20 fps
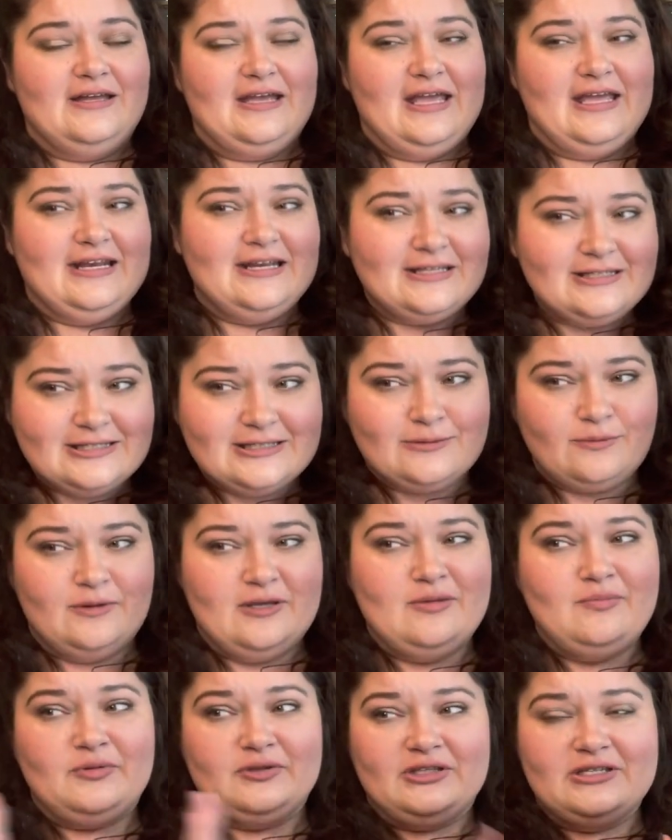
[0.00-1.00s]
it is
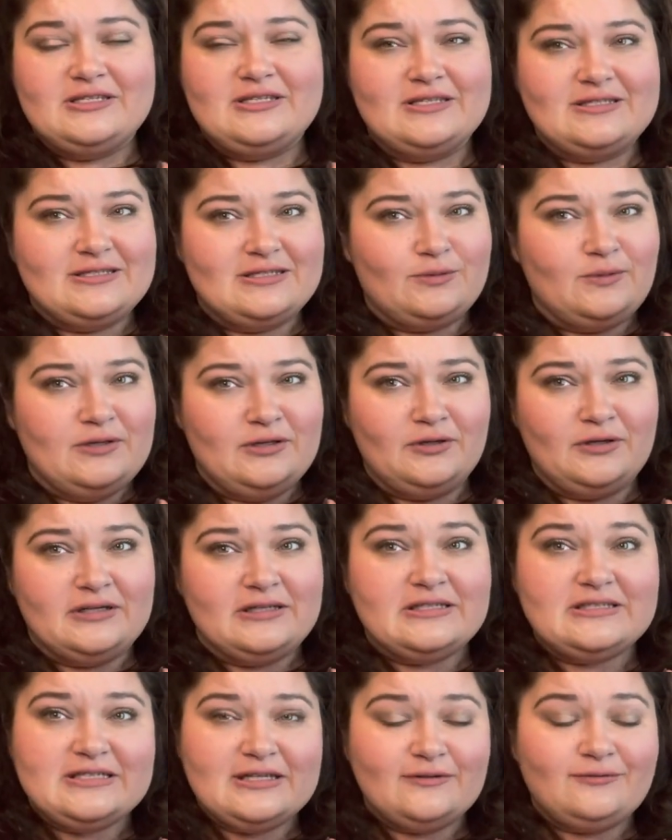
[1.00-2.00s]
sweet, but this is sweeter in
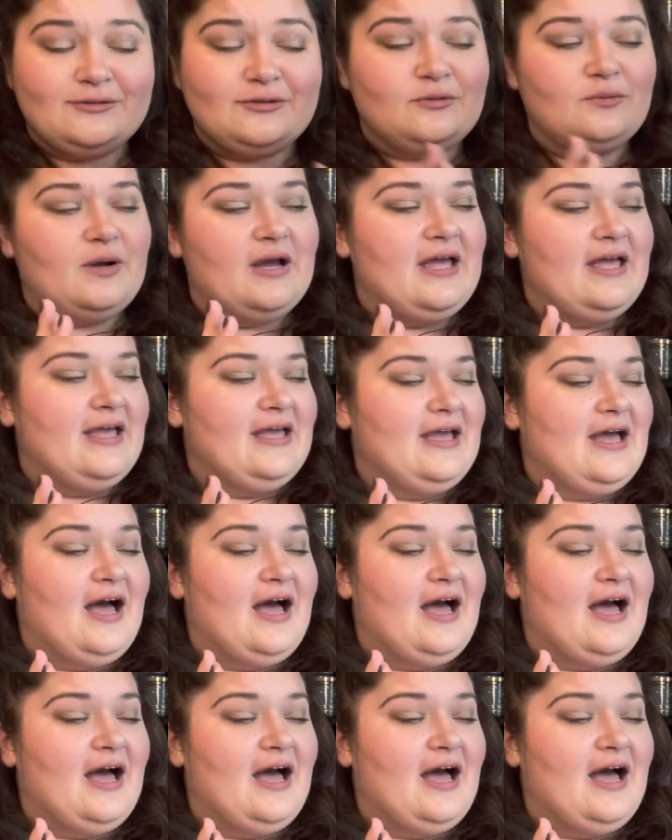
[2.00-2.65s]
a different way.